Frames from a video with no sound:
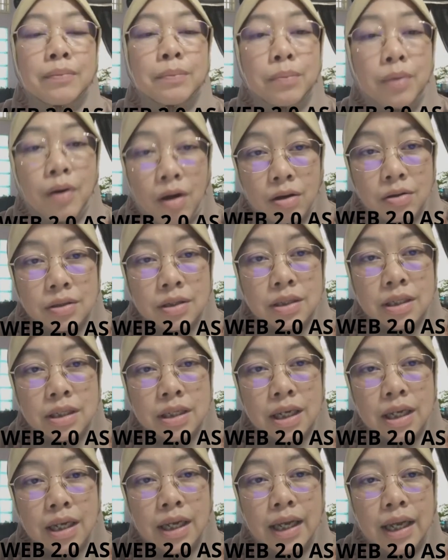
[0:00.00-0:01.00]
Blogs
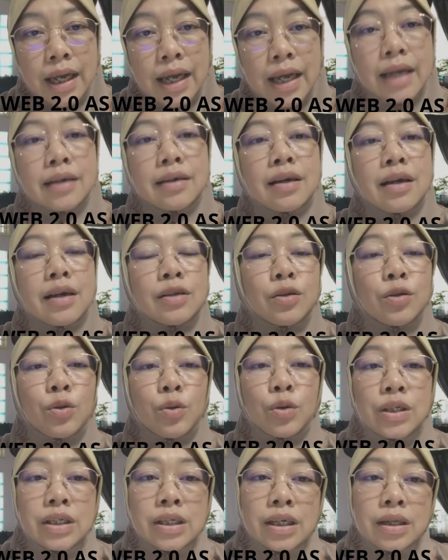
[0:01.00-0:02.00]
and
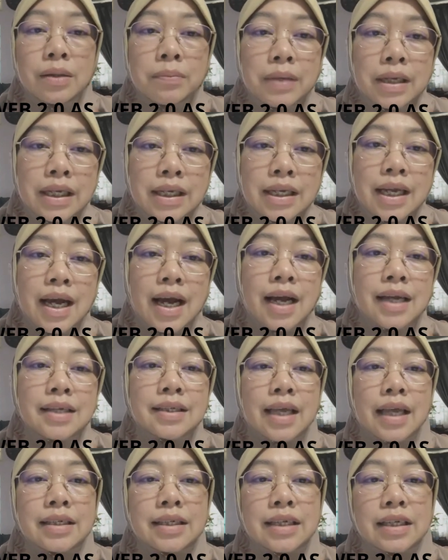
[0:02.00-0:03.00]
social media
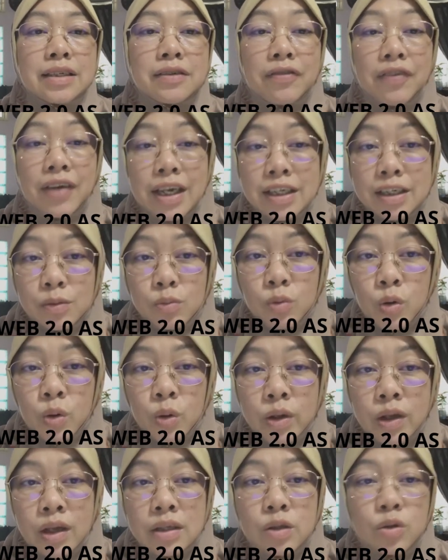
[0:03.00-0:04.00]
such as
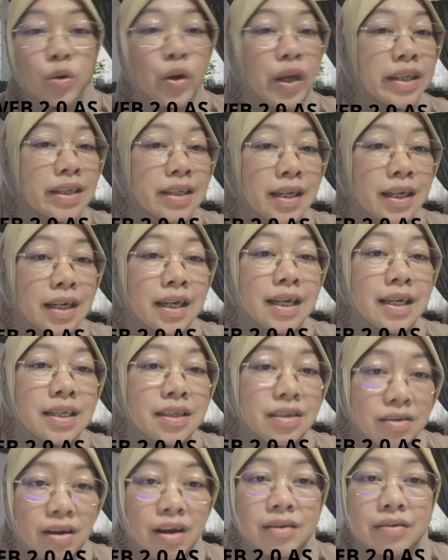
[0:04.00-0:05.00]
Facebook, Twitter,
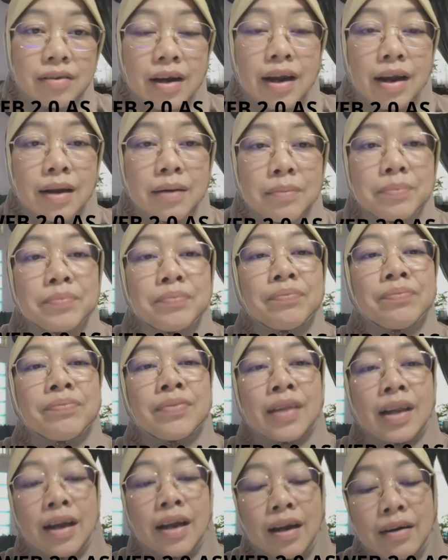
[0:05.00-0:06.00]
Instagram.
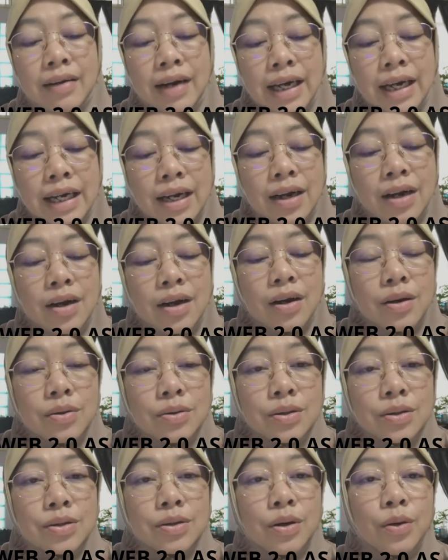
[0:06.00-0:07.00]
Alright,
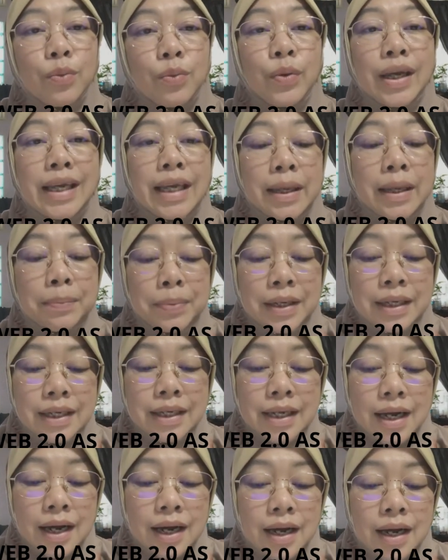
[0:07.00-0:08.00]
also
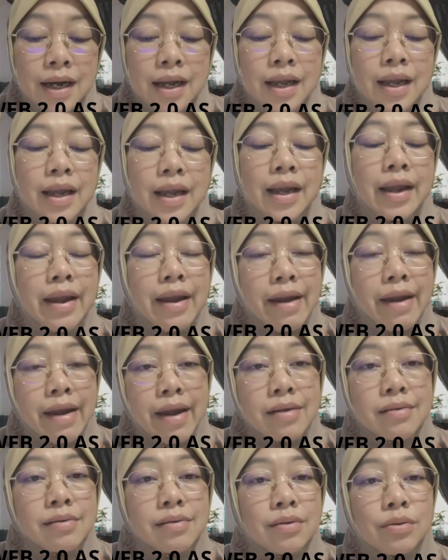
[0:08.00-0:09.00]
Wikipedia.
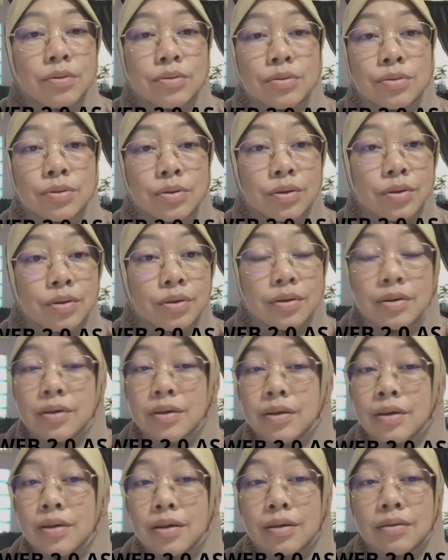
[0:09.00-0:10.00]
And also,
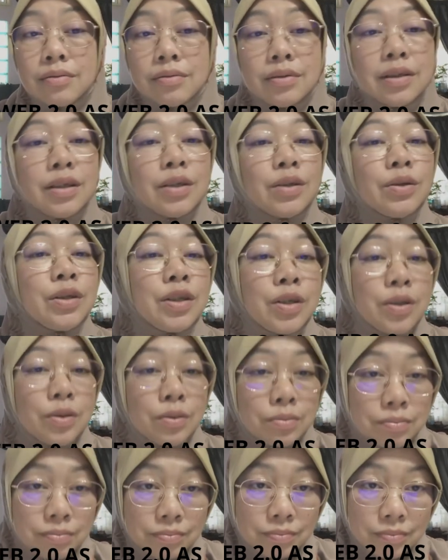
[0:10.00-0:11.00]
YouTube.
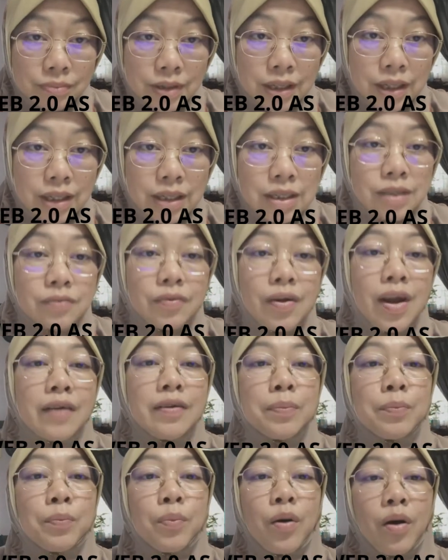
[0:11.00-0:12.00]
It is
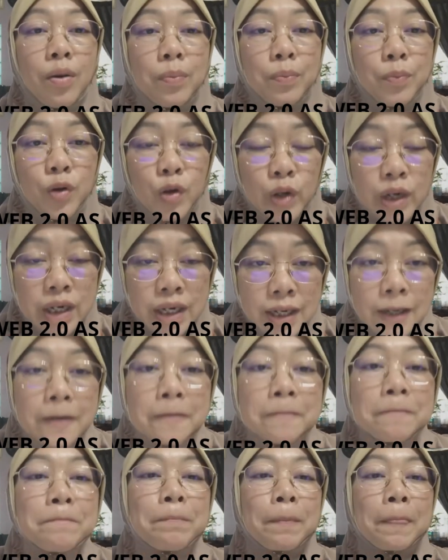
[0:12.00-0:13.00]
very popular.
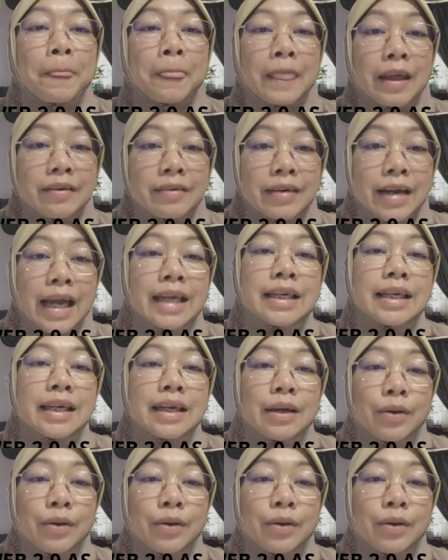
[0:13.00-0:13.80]
Okay.